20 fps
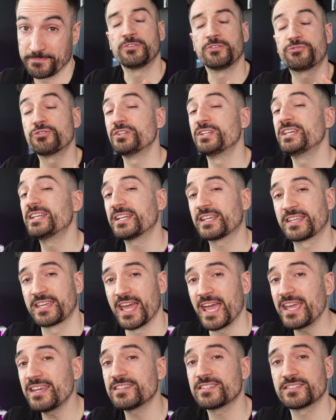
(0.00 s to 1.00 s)
If you need a
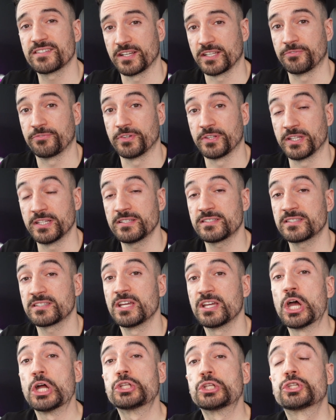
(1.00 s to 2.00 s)
case study for this,
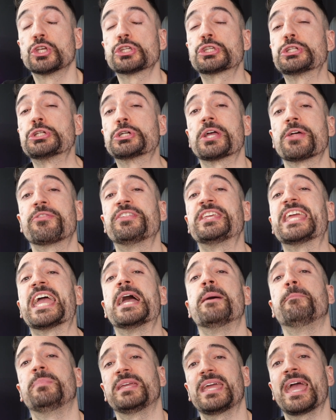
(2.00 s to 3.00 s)
just look at the
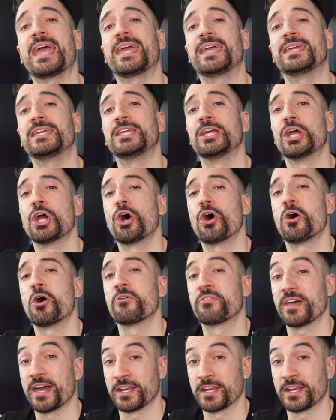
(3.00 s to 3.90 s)
NBA or the